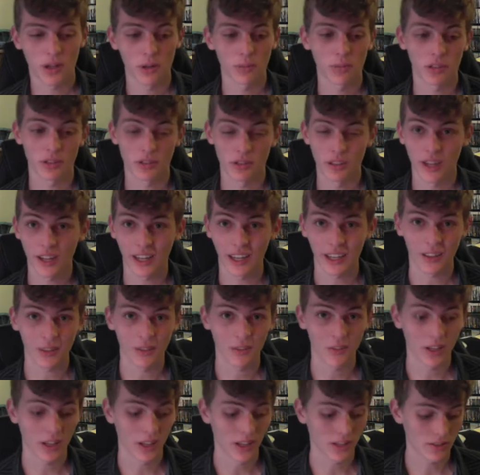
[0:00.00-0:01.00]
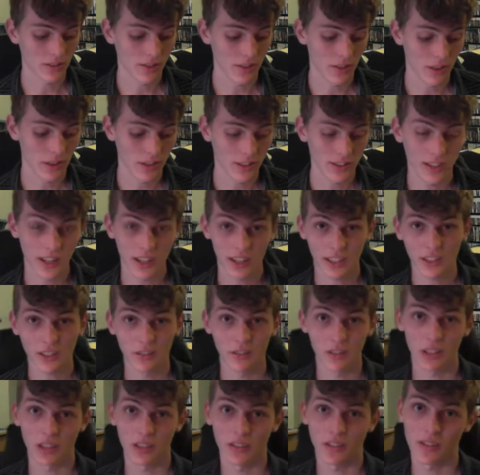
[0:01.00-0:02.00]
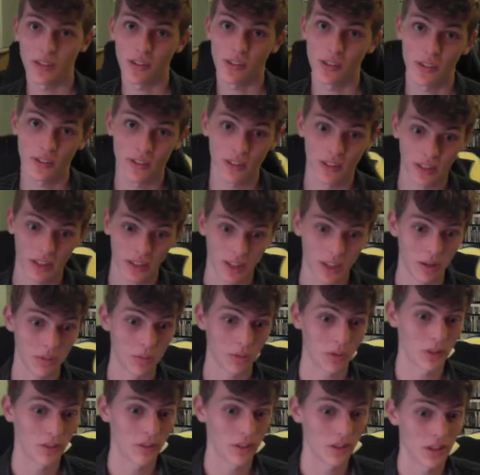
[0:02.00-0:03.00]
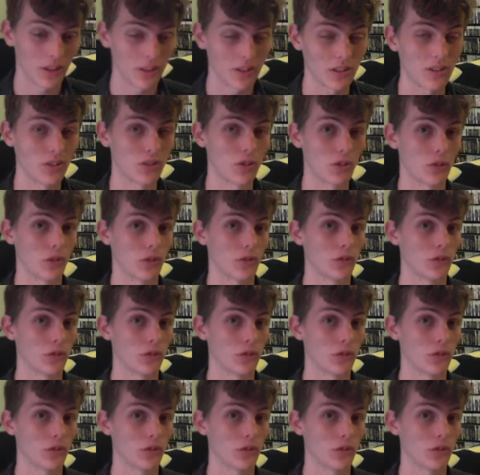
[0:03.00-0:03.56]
But Sonic Advance, the Sonic Advance series on the Game Boy Advance is